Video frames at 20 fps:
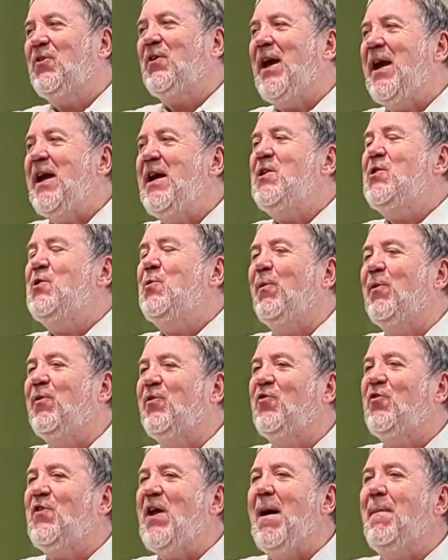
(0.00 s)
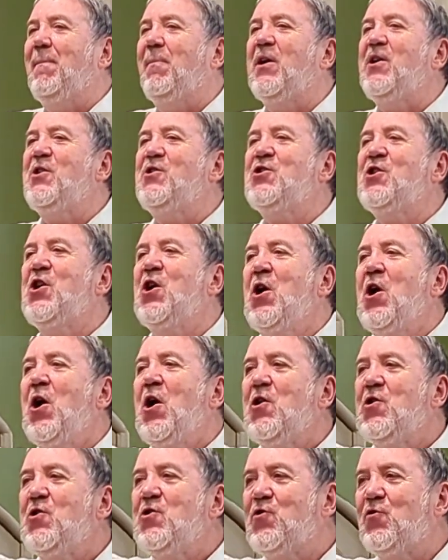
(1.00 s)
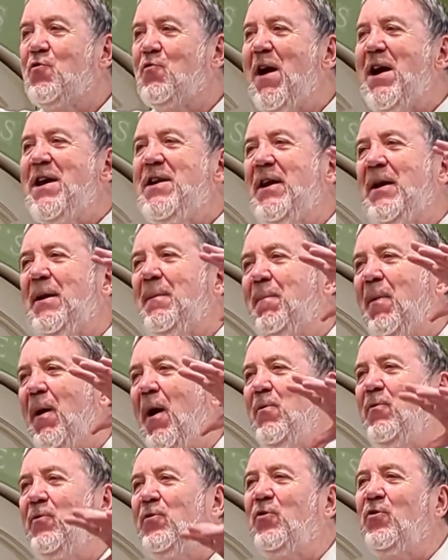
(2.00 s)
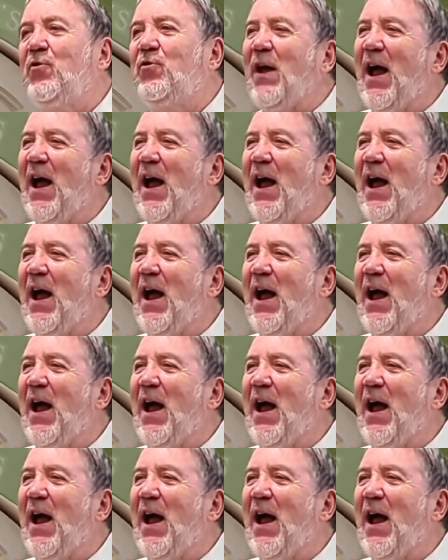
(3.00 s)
keen to establish trading posts,